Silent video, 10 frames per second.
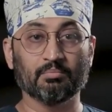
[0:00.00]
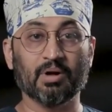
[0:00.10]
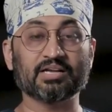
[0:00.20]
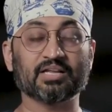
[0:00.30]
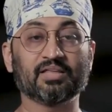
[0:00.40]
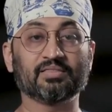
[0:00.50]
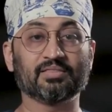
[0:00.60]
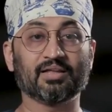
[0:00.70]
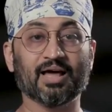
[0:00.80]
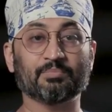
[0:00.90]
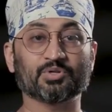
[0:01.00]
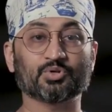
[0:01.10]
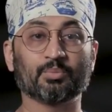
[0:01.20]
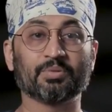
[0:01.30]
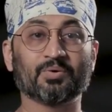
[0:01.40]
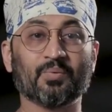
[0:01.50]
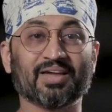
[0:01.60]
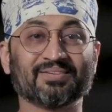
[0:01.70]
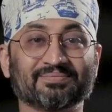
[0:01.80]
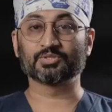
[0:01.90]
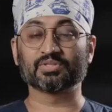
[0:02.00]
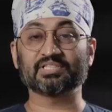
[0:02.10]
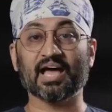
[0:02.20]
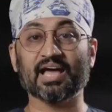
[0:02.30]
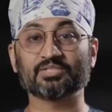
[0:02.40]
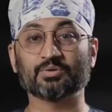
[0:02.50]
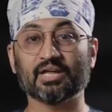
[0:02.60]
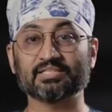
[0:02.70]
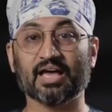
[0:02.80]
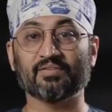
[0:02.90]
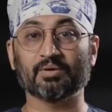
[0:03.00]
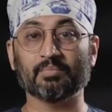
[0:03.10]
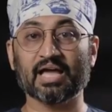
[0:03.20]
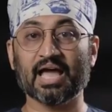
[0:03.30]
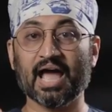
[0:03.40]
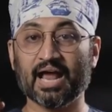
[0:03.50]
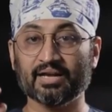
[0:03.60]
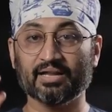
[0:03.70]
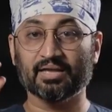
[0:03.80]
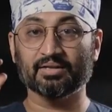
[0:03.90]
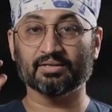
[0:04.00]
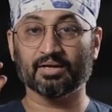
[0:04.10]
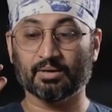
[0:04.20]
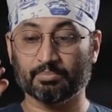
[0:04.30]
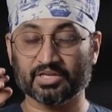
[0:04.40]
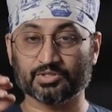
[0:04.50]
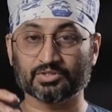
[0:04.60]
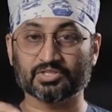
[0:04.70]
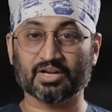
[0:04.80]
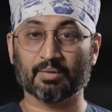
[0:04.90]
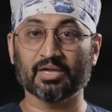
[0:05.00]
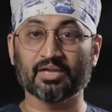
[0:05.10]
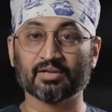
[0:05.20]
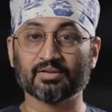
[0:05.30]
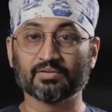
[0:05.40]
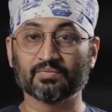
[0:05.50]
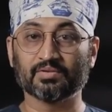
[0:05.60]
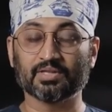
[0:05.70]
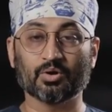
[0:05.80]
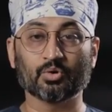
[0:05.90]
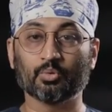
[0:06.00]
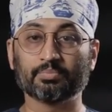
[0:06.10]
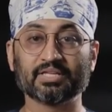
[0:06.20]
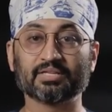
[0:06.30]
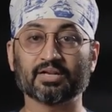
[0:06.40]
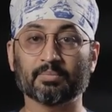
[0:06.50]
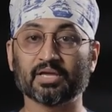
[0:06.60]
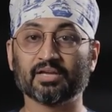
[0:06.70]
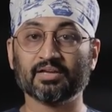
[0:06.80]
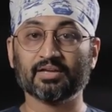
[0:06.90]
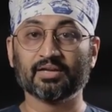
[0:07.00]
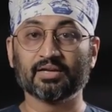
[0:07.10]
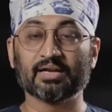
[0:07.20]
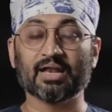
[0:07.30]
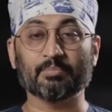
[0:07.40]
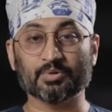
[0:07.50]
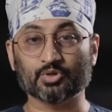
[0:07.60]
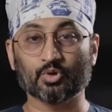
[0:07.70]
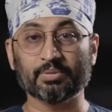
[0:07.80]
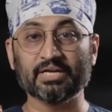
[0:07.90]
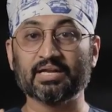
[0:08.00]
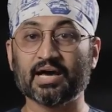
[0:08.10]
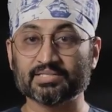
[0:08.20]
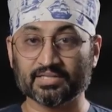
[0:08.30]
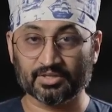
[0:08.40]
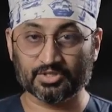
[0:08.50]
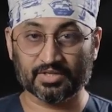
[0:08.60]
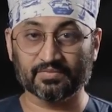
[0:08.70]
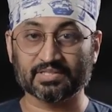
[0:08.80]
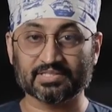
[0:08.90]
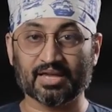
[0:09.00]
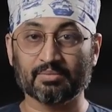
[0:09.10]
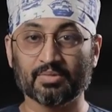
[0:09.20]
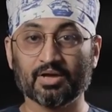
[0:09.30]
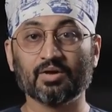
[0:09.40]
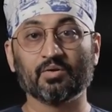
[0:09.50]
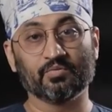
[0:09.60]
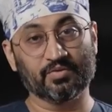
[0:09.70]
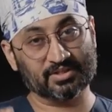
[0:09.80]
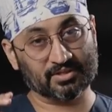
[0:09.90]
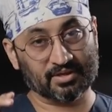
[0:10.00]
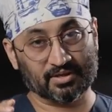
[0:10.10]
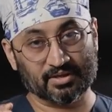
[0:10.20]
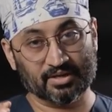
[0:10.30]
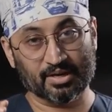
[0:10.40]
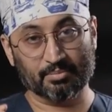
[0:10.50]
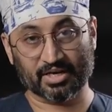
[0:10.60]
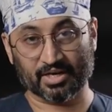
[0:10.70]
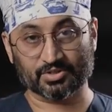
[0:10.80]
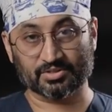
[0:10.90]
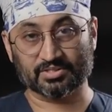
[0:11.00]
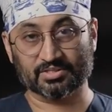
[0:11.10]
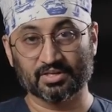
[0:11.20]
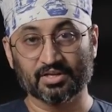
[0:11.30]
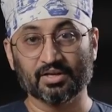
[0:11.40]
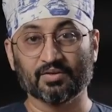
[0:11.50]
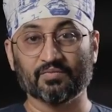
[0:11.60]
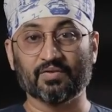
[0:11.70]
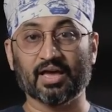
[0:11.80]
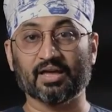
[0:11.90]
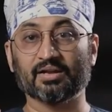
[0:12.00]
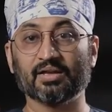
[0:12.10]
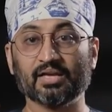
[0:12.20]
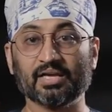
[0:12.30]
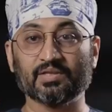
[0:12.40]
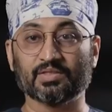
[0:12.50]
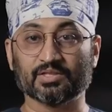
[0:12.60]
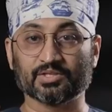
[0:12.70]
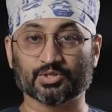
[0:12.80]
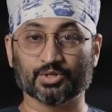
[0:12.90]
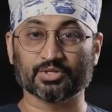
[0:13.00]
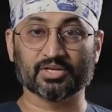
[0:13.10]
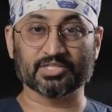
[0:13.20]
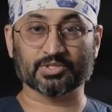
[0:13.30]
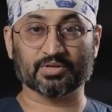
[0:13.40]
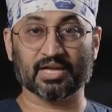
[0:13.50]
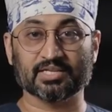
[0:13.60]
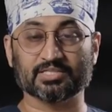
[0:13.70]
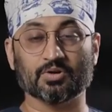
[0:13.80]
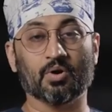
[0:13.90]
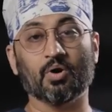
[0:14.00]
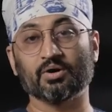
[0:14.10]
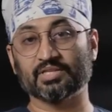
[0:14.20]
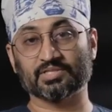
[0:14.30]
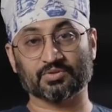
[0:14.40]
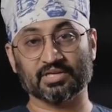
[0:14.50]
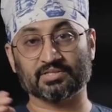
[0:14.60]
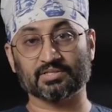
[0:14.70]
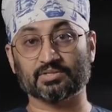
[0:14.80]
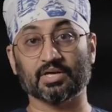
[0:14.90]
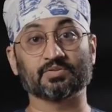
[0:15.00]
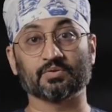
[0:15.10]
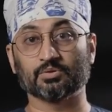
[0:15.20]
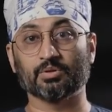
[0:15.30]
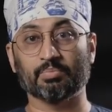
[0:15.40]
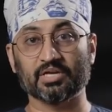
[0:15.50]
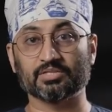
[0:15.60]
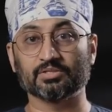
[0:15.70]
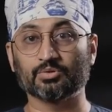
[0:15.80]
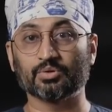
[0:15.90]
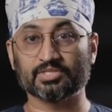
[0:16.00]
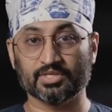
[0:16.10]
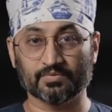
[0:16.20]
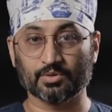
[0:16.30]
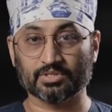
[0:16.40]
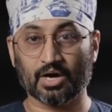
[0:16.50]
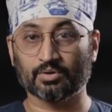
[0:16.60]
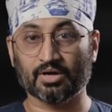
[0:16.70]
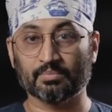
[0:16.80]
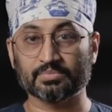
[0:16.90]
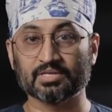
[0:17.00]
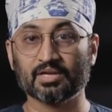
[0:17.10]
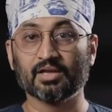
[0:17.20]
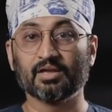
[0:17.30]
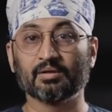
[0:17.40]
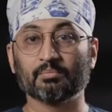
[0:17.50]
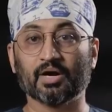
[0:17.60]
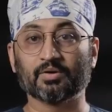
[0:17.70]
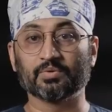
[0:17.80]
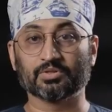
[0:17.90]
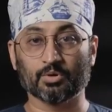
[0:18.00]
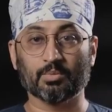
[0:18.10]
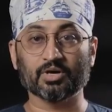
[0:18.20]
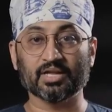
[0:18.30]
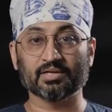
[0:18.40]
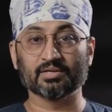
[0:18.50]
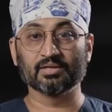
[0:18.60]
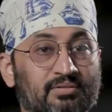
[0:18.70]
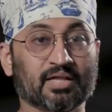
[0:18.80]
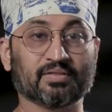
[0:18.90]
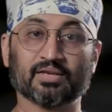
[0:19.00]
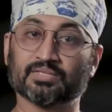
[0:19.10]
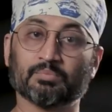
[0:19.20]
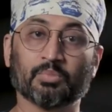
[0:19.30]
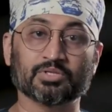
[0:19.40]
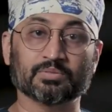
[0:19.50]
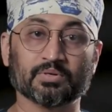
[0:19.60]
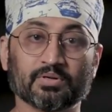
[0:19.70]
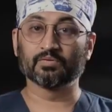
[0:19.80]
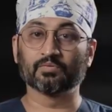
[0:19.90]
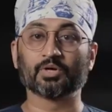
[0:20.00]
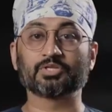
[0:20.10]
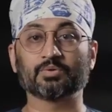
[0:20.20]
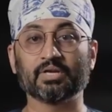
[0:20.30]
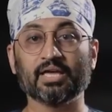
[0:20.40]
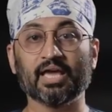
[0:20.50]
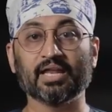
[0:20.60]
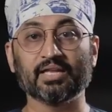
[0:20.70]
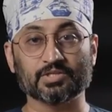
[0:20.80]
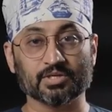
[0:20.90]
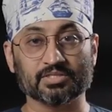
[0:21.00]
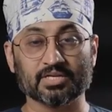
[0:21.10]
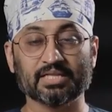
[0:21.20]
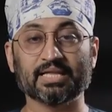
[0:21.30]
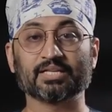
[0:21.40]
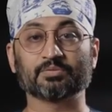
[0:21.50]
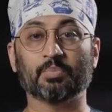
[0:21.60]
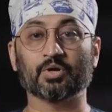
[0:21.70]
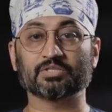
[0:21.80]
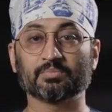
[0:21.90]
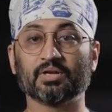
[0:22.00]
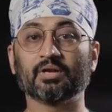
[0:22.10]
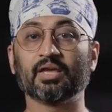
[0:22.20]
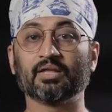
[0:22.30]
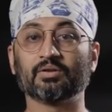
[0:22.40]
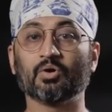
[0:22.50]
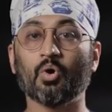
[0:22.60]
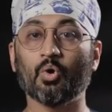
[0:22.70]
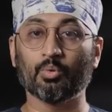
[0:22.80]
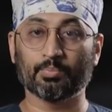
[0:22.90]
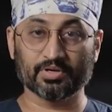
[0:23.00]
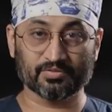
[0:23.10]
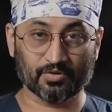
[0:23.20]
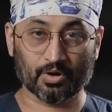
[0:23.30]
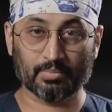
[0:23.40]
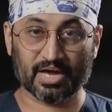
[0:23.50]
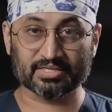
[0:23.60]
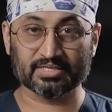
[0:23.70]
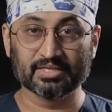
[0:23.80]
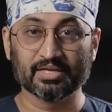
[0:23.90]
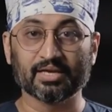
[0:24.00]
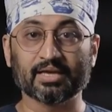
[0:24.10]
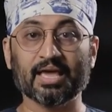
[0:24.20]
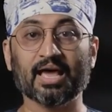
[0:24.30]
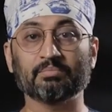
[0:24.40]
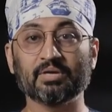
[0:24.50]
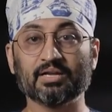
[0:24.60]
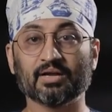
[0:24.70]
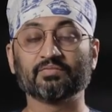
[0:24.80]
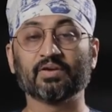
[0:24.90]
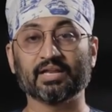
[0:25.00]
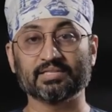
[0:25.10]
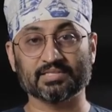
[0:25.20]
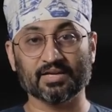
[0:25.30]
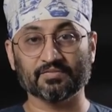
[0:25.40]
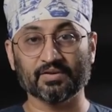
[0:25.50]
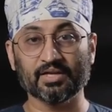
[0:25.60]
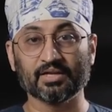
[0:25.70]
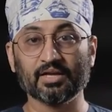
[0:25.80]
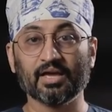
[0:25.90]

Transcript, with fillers: but in the laparoscopic way. So it's as good as having my hand in a patient's tummy without opening the tummy. Laparoscopy does achieve the same with limitations, where either the surgeon is stressed or the stress is transferred to the patient to achieve those outcomes. But with robotic, nothing is impossible. Virtually any surgery that is possible in open format can be done very safely